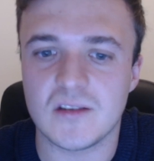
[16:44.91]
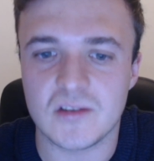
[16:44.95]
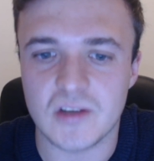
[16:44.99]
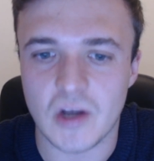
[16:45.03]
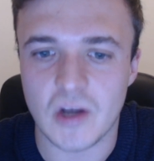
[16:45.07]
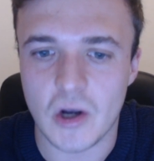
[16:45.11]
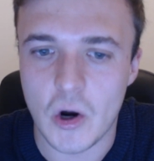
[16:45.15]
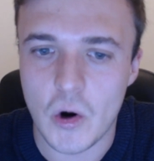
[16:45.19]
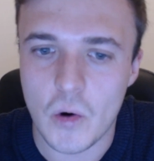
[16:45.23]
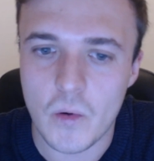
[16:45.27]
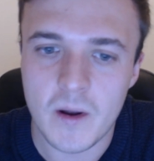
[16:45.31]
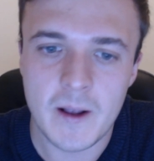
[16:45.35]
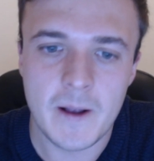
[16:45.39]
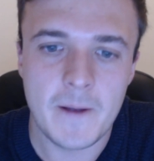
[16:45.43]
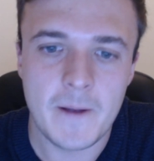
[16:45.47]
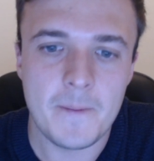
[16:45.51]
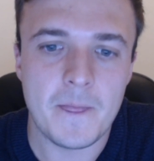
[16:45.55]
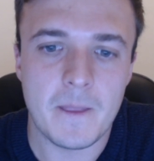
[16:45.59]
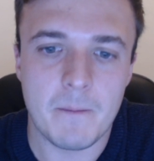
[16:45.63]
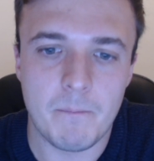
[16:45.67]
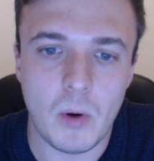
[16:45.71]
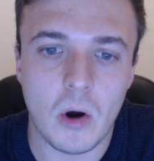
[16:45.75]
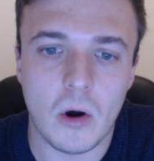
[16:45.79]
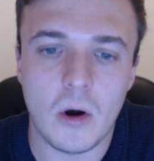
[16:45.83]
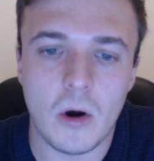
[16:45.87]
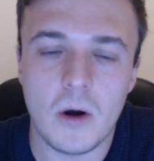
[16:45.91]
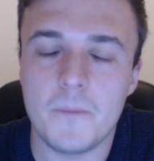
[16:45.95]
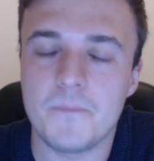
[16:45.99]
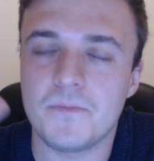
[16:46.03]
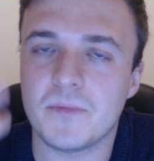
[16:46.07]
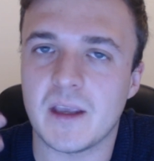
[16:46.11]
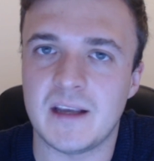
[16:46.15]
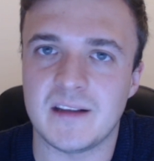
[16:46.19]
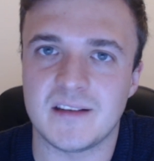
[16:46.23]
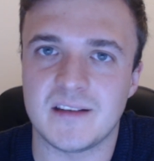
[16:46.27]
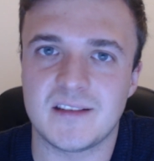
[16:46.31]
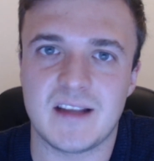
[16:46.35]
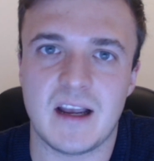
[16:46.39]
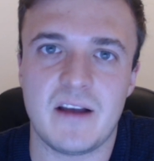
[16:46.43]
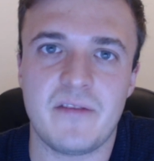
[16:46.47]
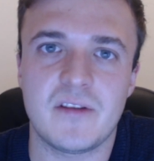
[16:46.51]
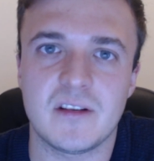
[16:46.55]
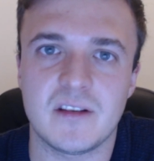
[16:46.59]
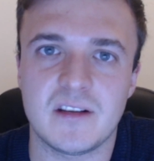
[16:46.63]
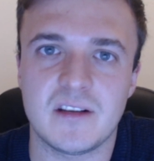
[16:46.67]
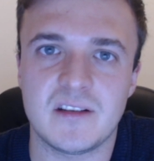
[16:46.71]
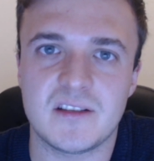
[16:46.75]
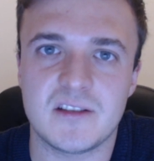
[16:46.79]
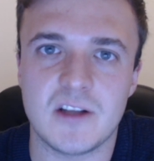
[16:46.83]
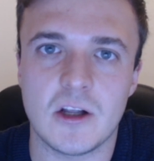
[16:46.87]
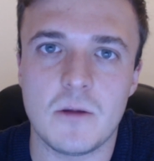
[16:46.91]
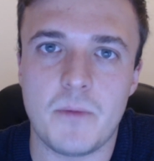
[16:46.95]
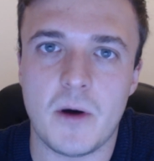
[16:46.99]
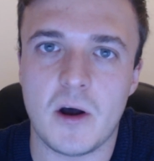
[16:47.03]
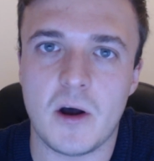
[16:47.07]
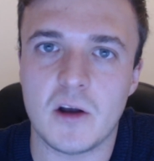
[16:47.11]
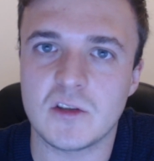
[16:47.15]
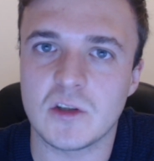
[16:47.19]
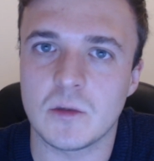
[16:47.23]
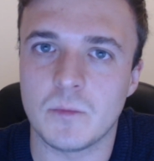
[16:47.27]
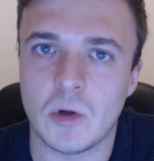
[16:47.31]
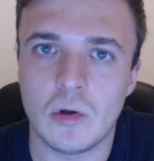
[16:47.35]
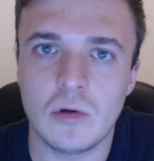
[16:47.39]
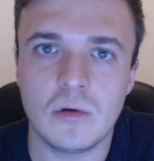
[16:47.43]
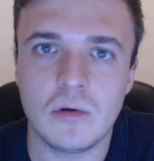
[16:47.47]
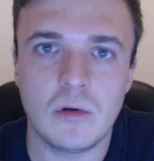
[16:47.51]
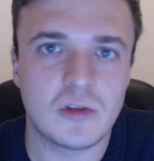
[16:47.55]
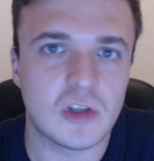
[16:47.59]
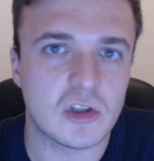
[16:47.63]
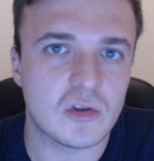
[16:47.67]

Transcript: So but it's definitely still possible.